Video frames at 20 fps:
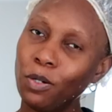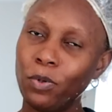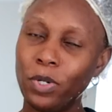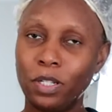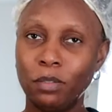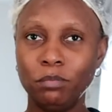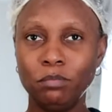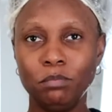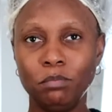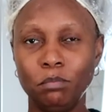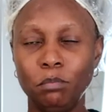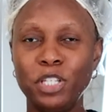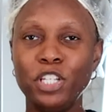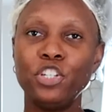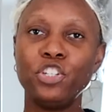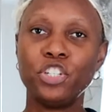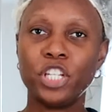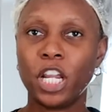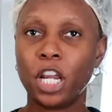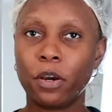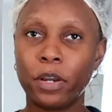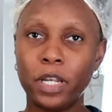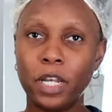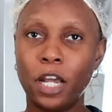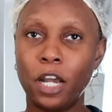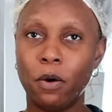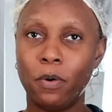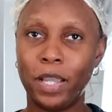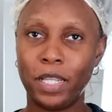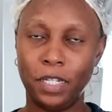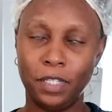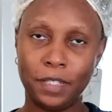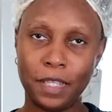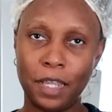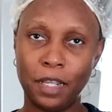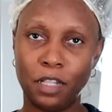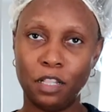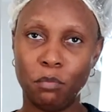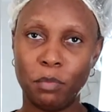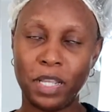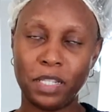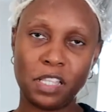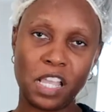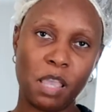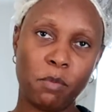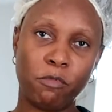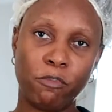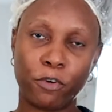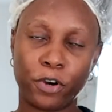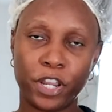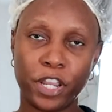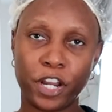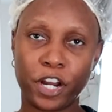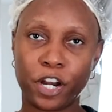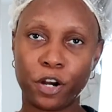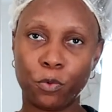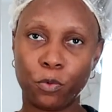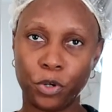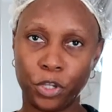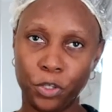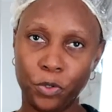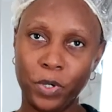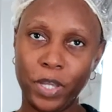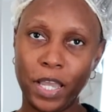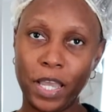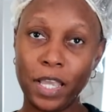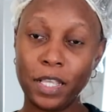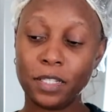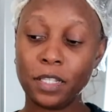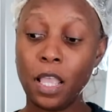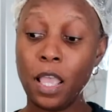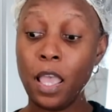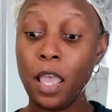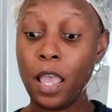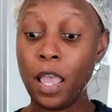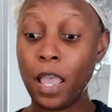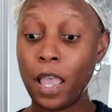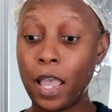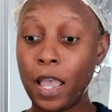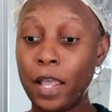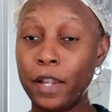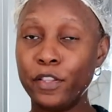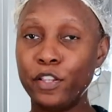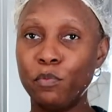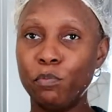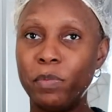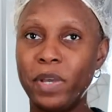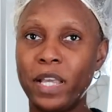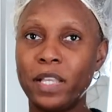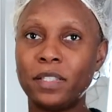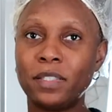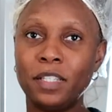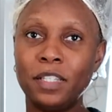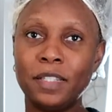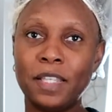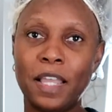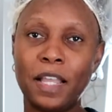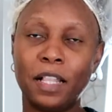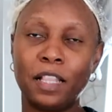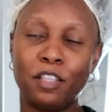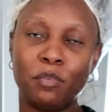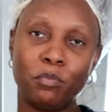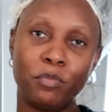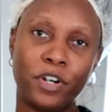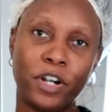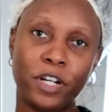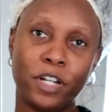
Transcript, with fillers: Well, me sharing how I detangle my type four hair with you guys, and the best detangling